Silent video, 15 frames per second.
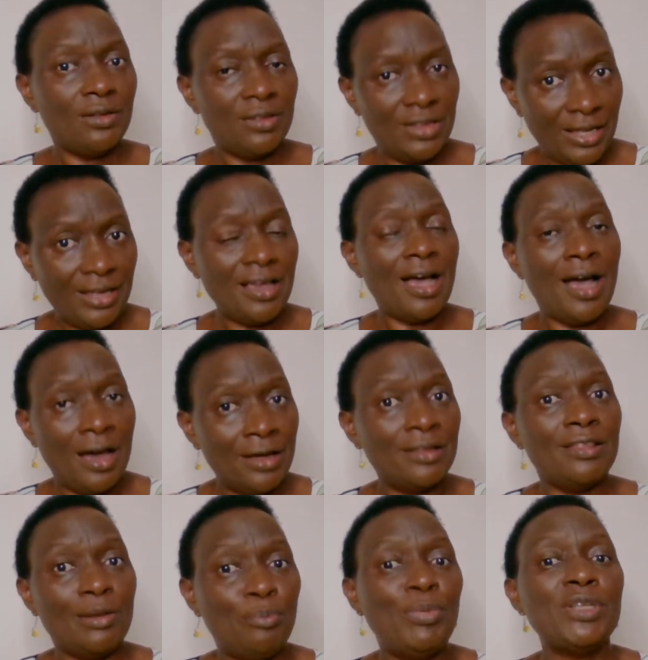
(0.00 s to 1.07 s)
they are
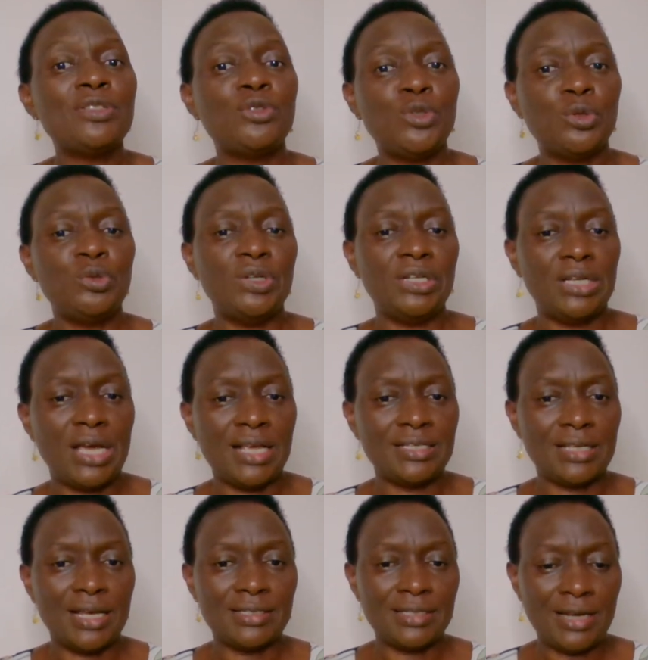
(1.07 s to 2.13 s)
the best children
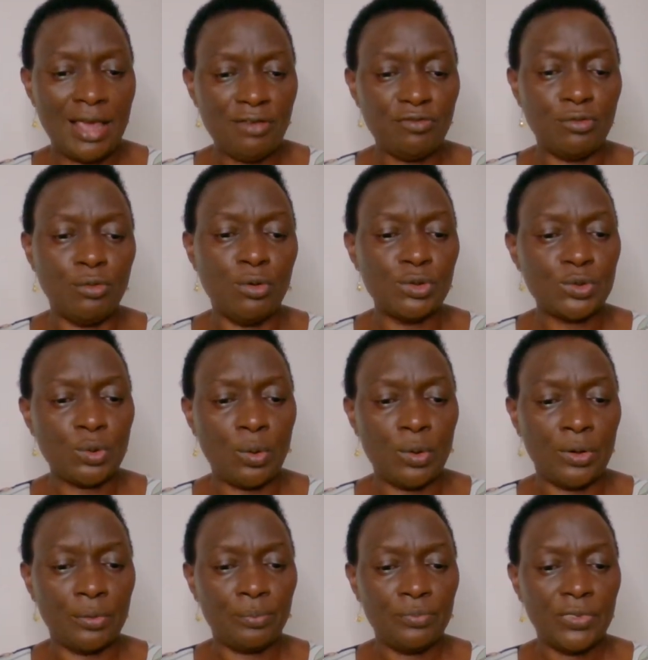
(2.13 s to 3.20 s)
as, as life goes
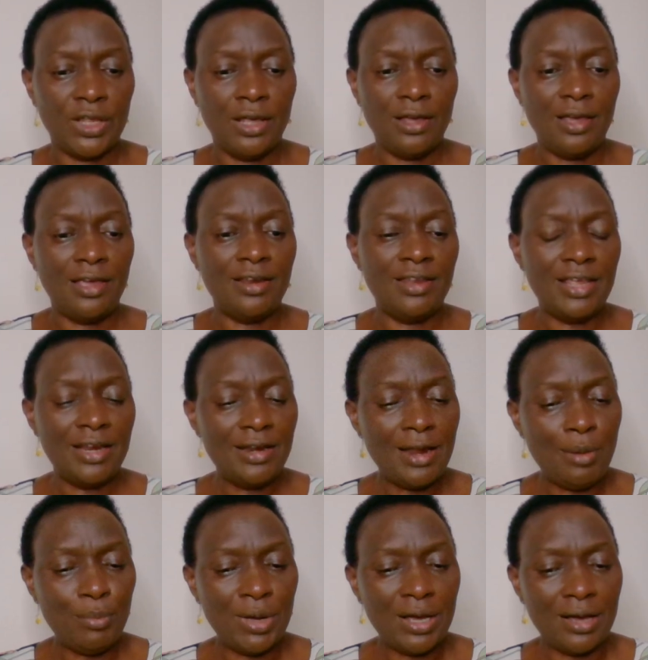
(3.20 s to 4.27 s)
on. And then
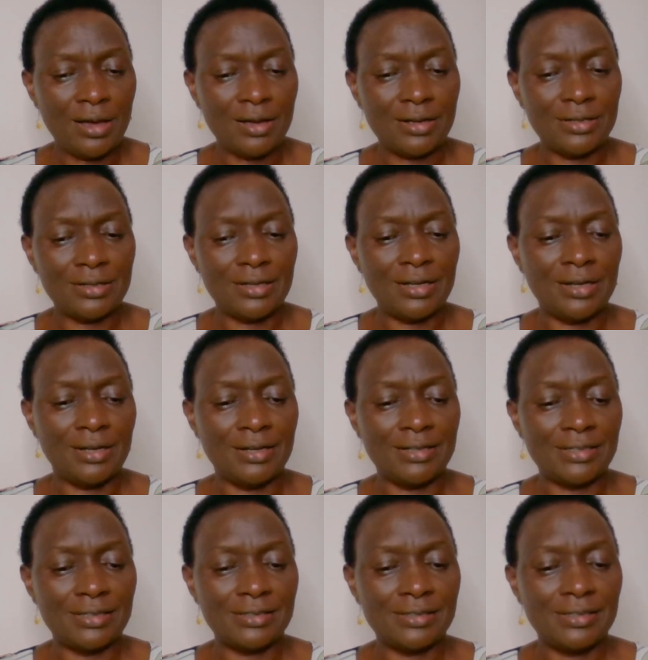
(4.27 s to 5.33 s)

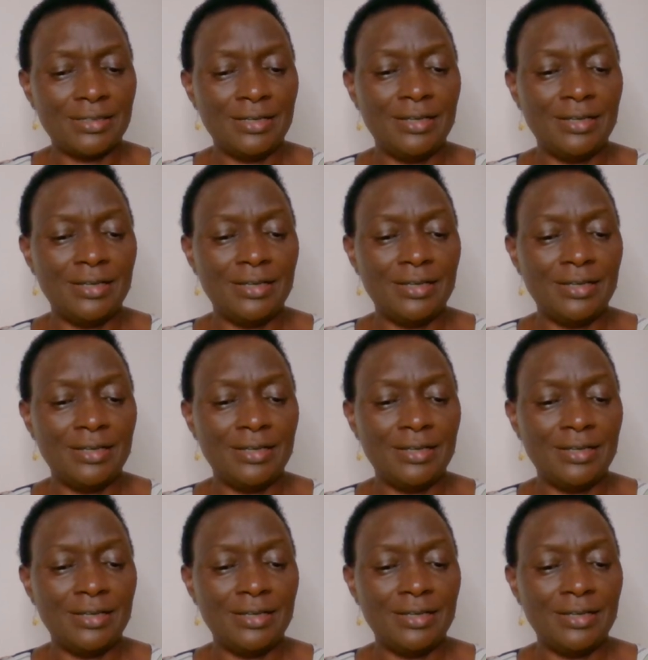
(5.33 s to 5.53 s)
number uh,